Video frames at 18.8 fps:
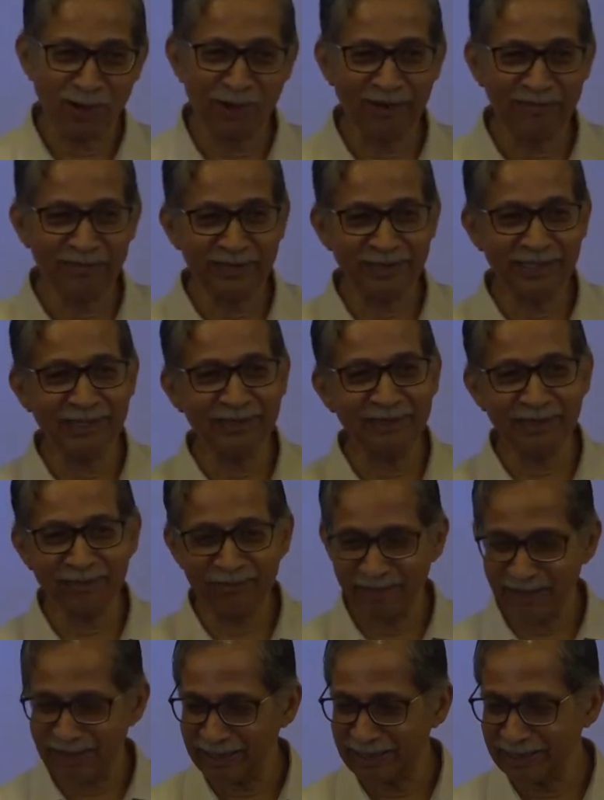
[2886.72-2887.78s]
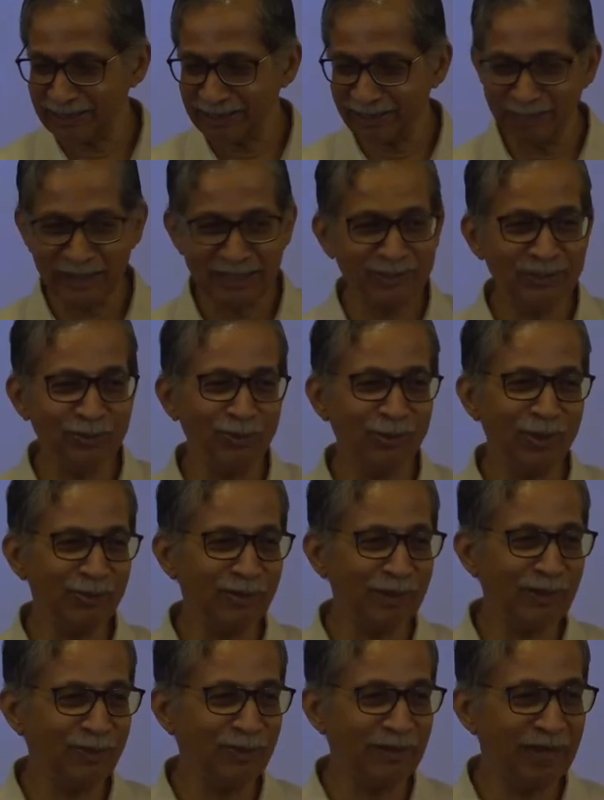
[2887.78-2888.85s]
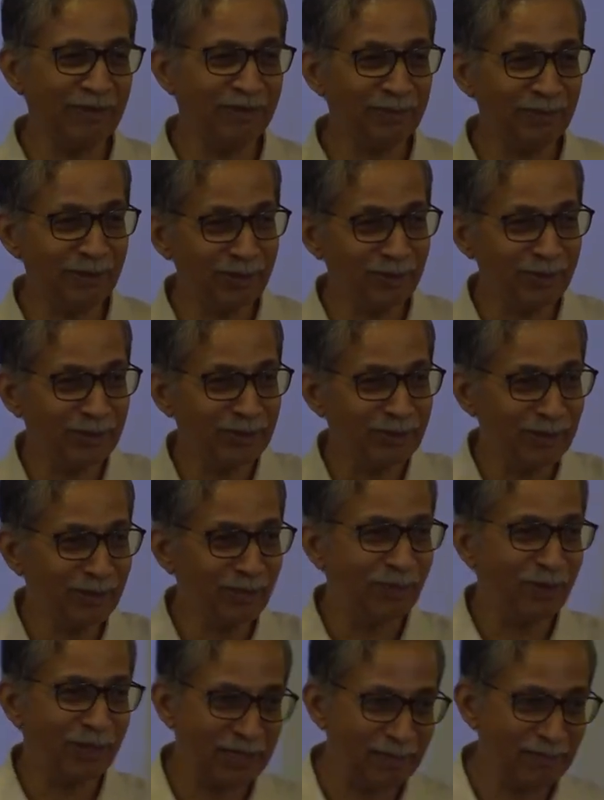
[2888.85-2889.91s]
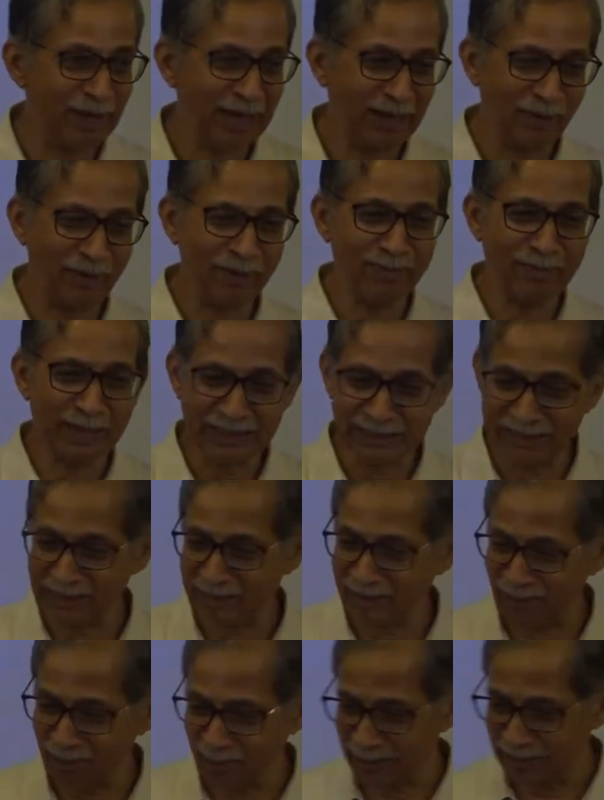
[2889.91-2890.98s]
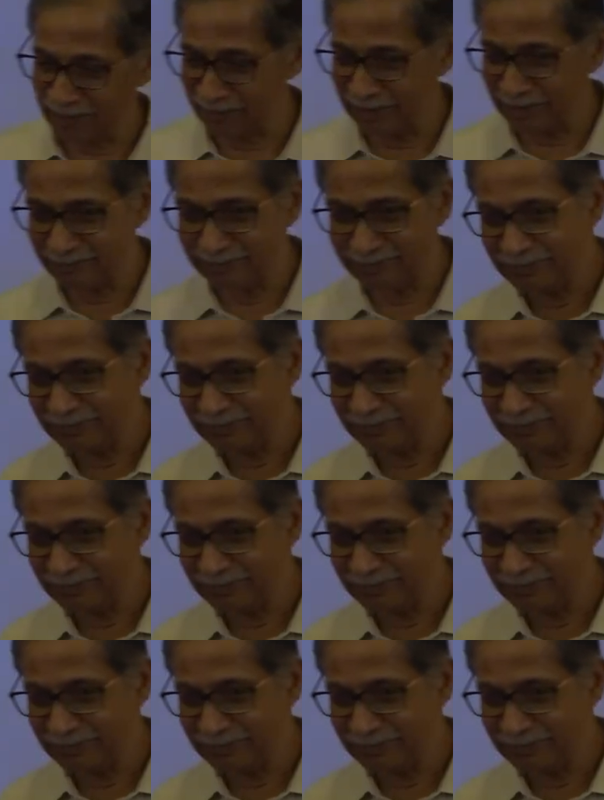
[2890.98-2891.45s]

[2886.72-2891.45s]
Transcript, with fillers: out everything, then finally it's a mess, you won't be able to drive it, but you must be able to put it back or bicycle or whatever.